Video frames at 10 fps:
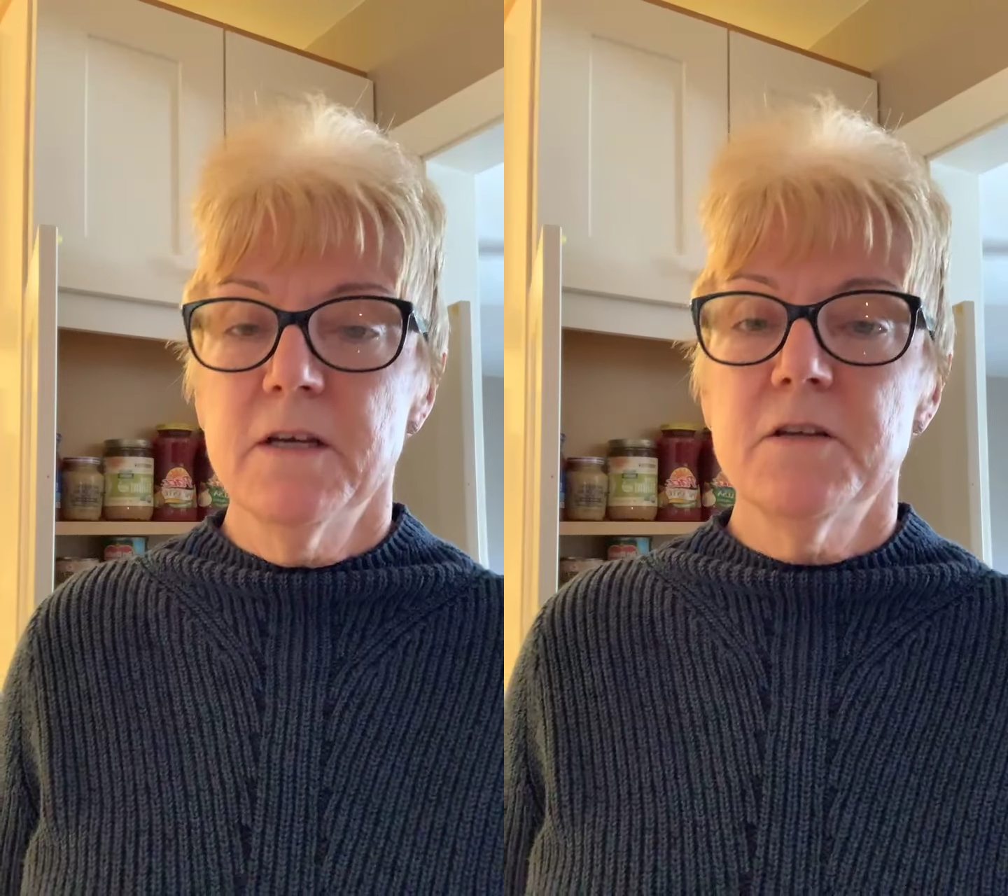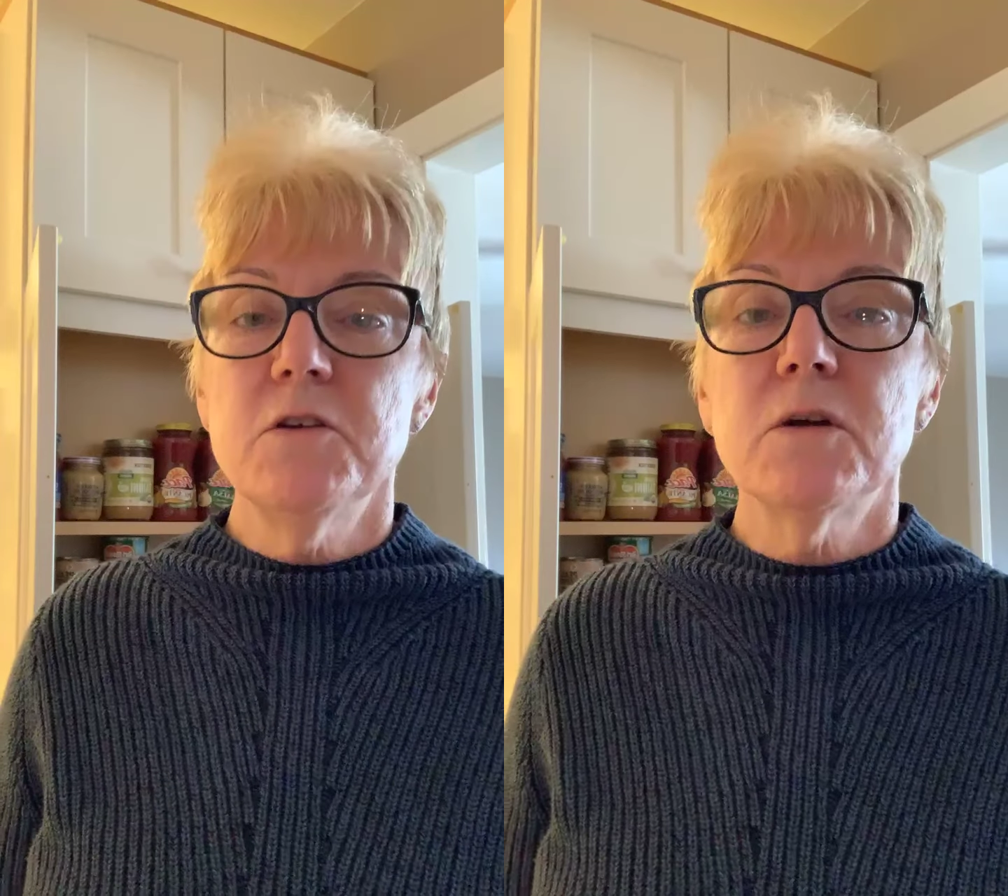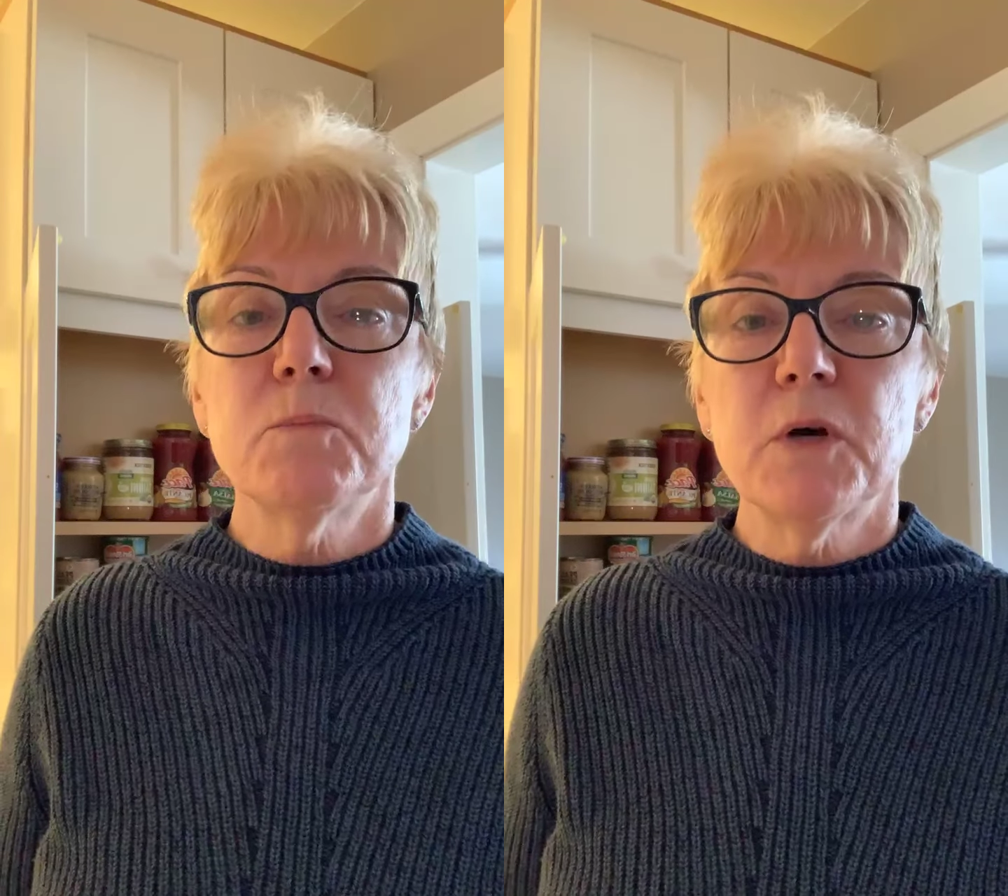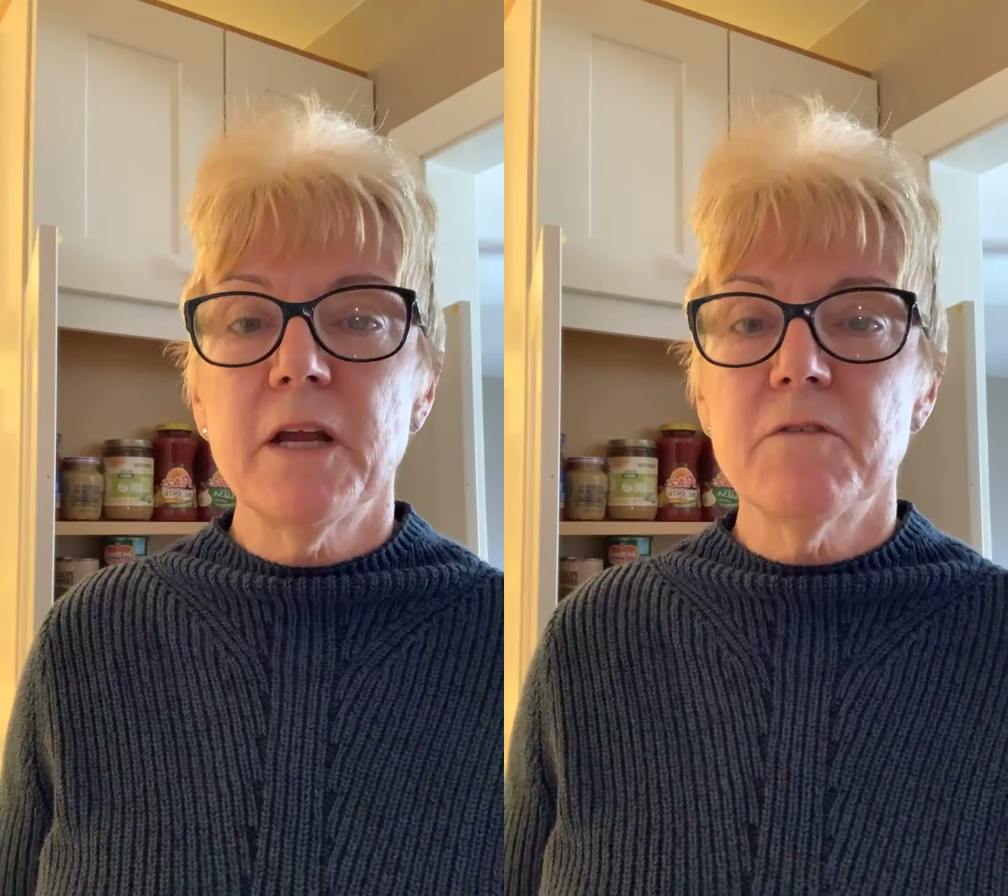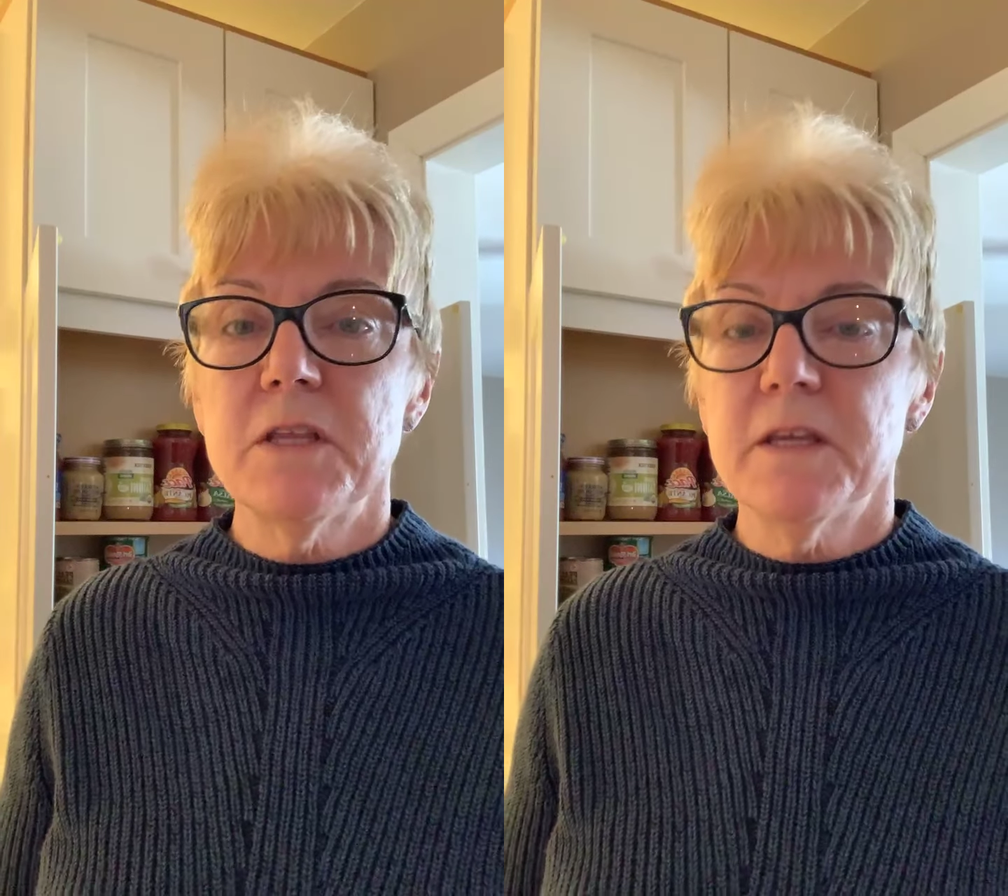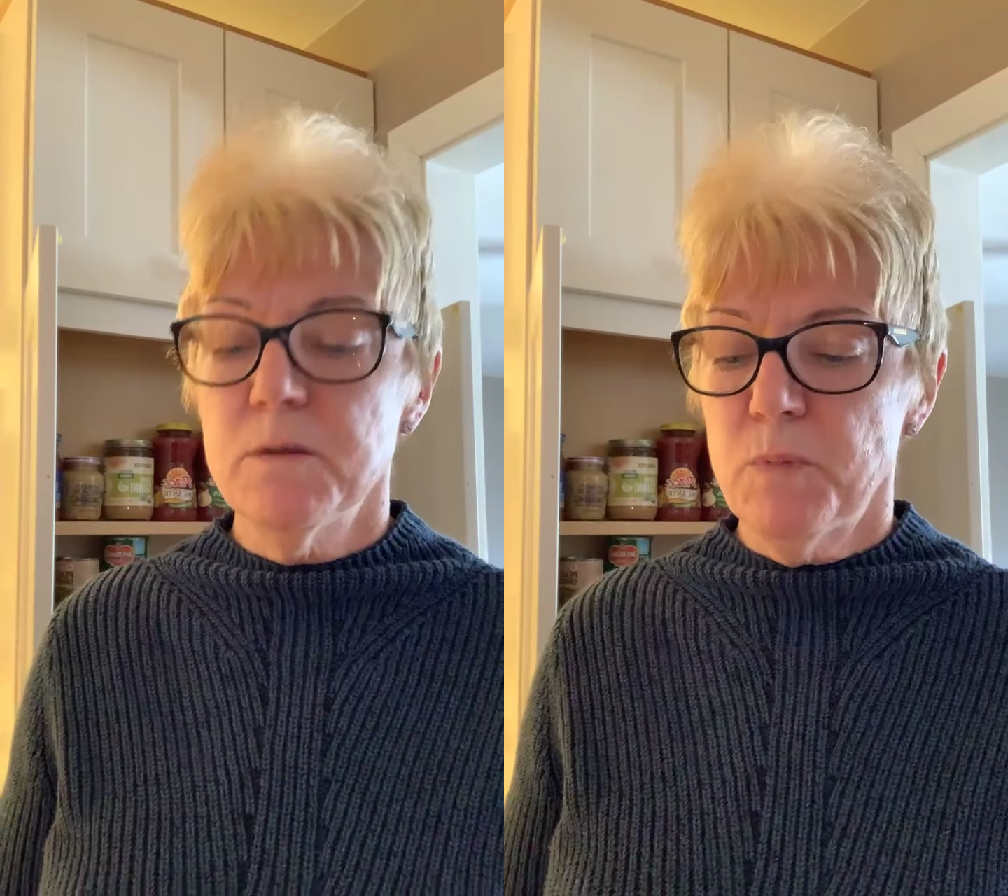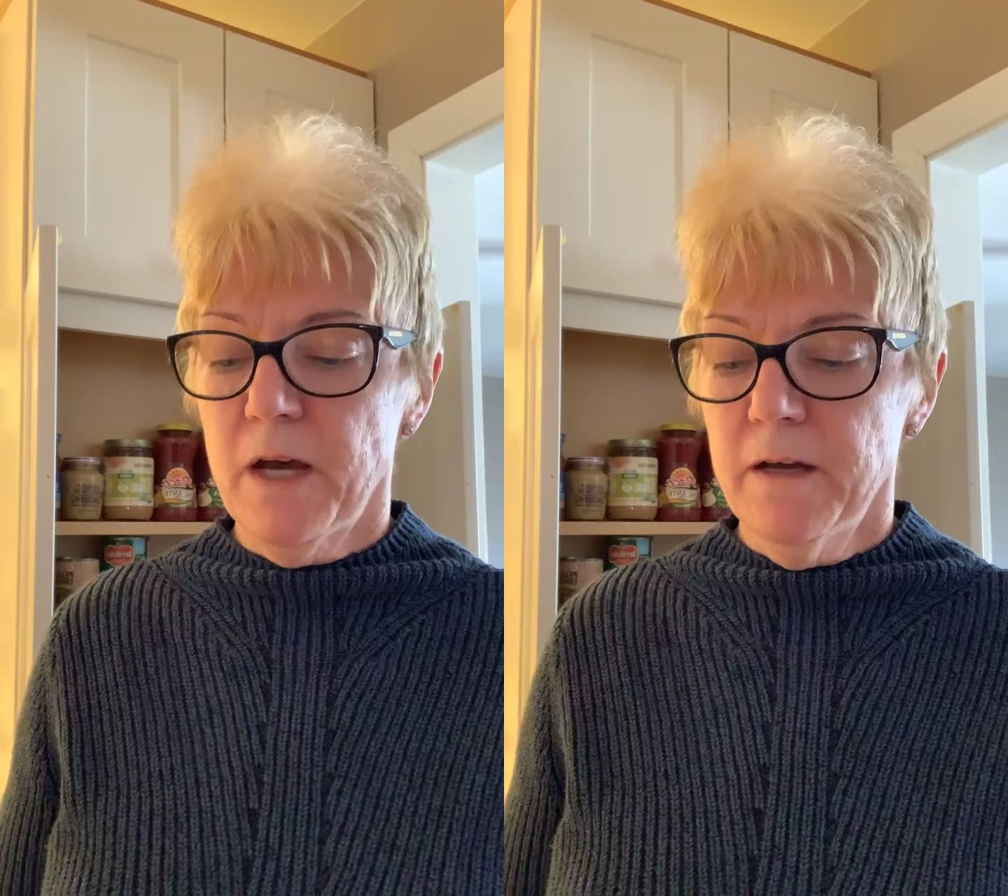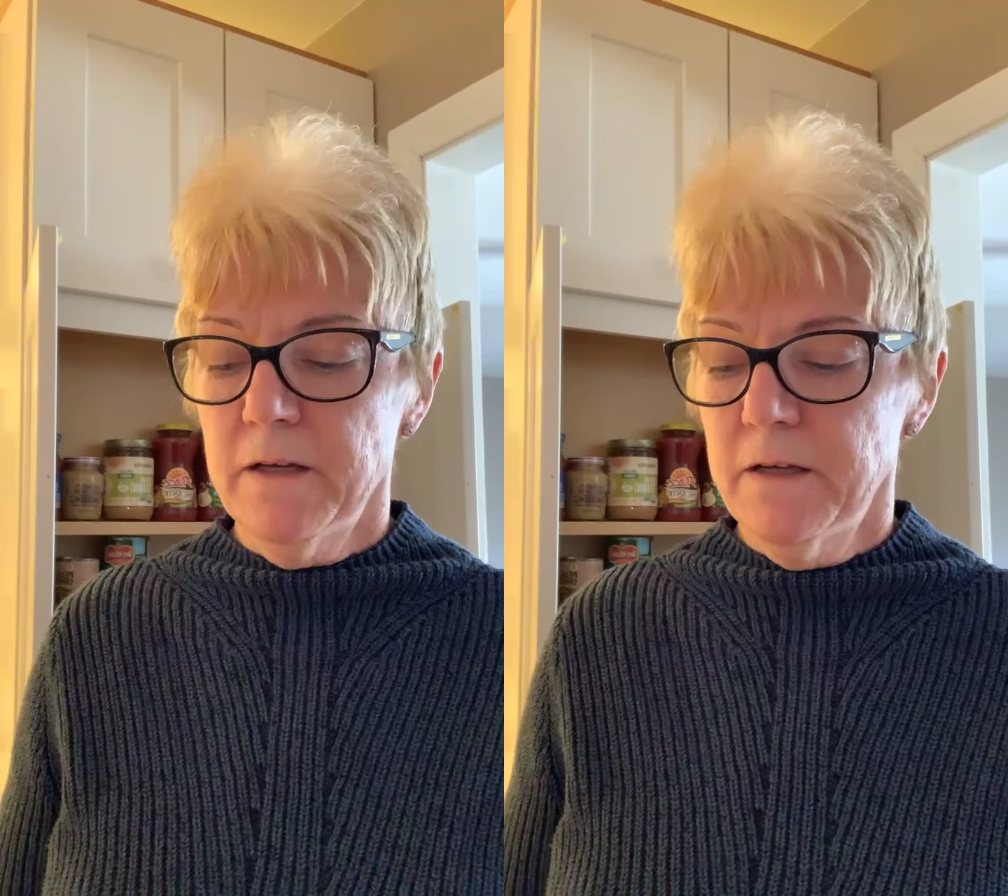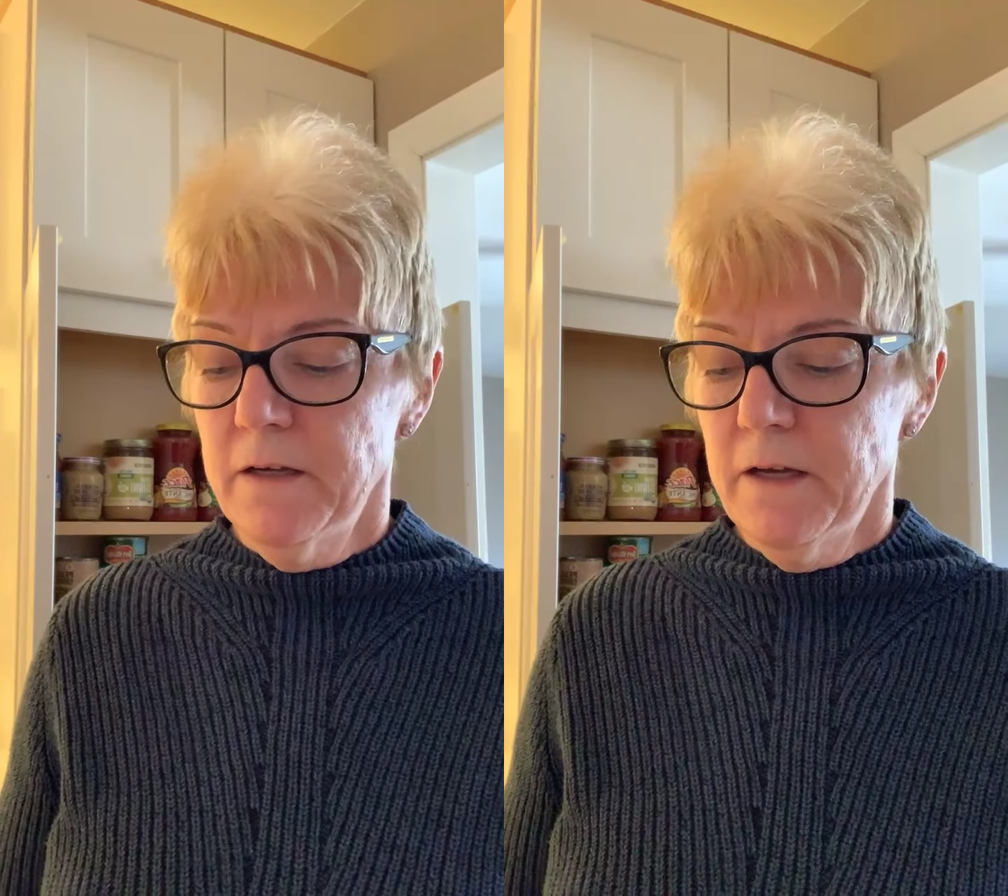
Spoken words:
you can put everything back